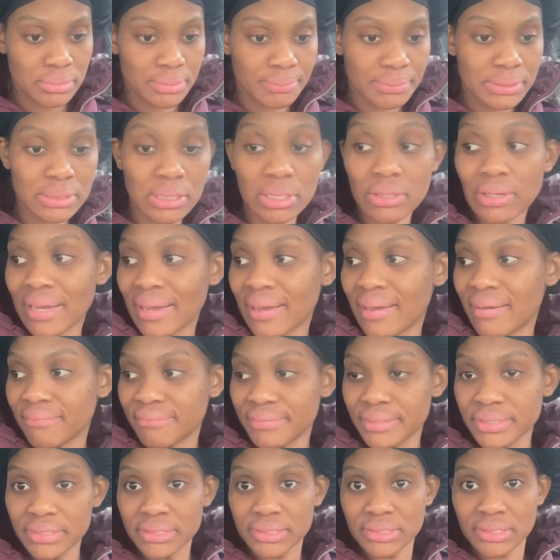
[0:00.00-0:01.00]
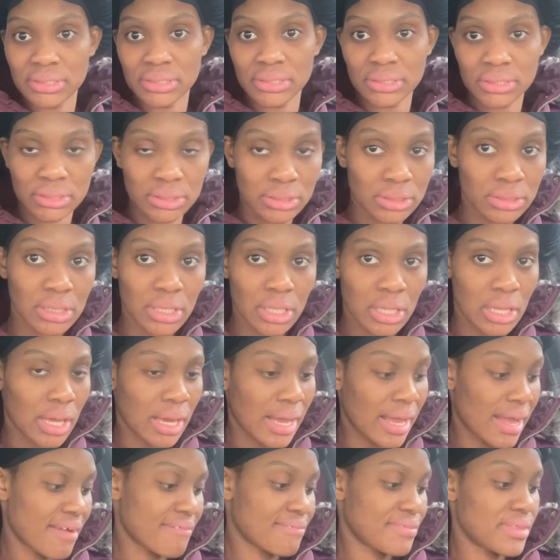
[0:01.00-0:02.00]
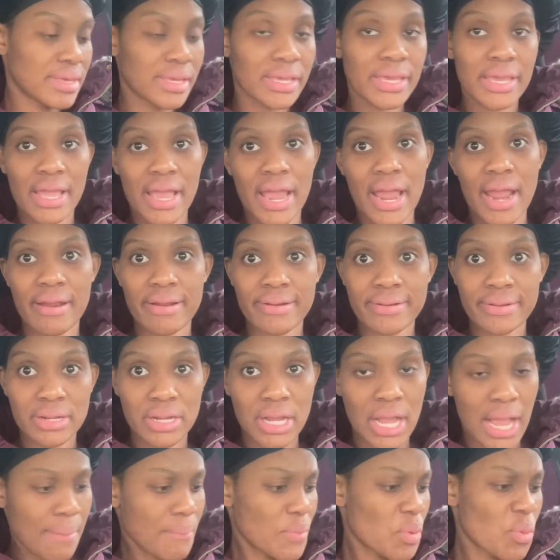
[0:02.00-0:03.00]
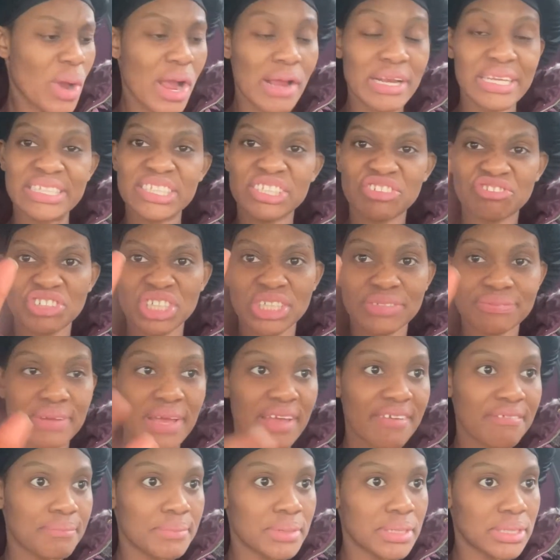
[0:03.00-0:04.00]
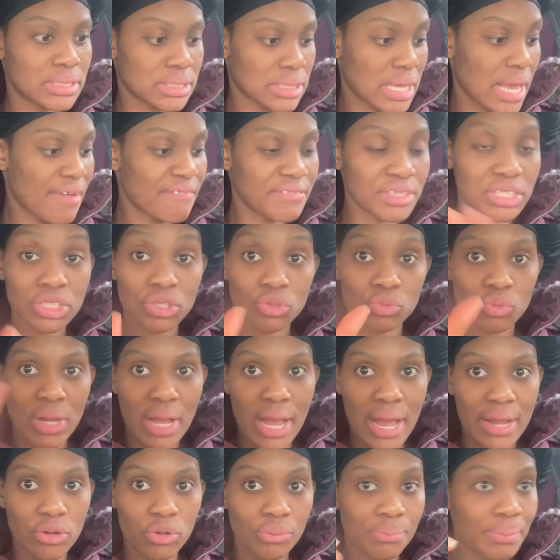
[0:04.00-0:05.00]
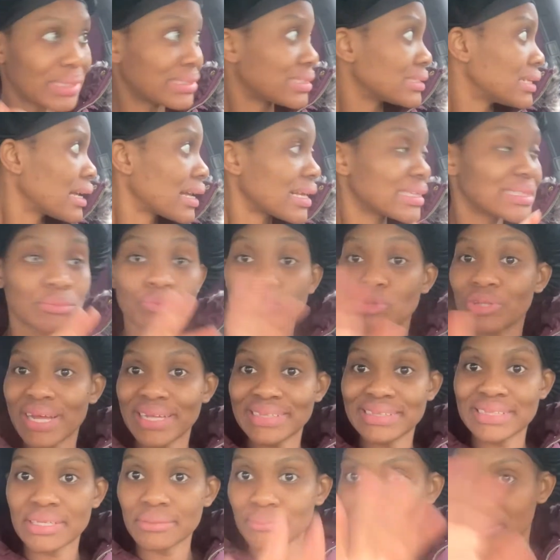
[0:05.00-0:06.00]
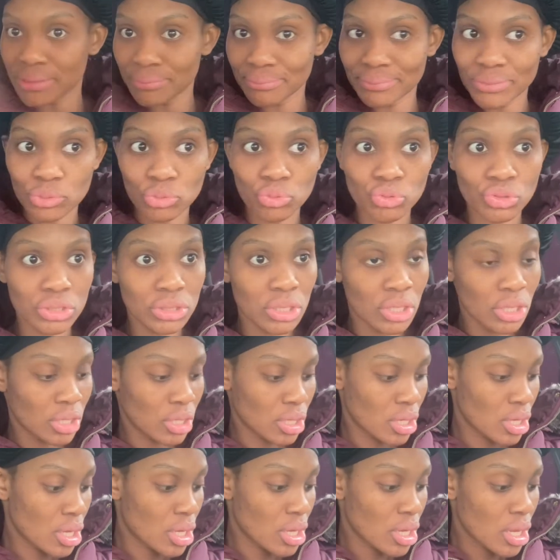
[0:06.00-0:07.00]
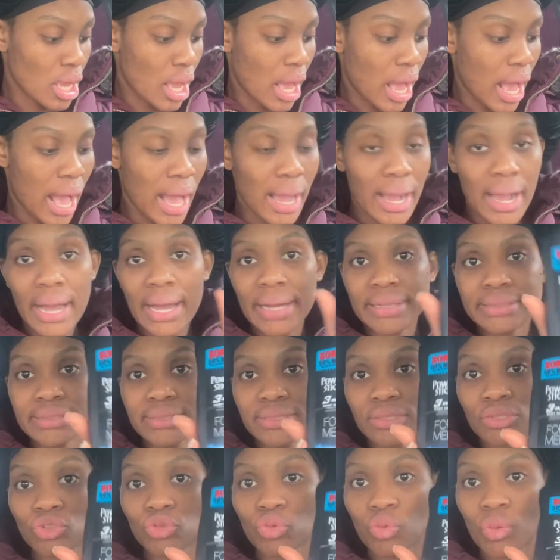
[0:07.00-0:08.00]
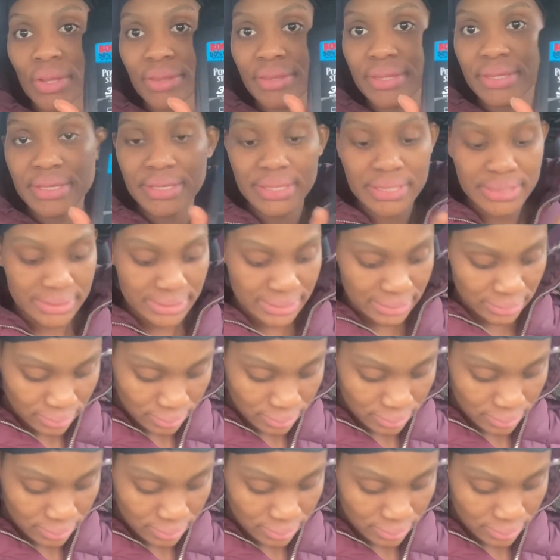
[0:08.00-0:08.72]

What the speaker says: look off this, look off the car. Cause I want this reach 5 minutes. Cause everything will add up. As long as it's more than 10 minutes, me good. I got two of these.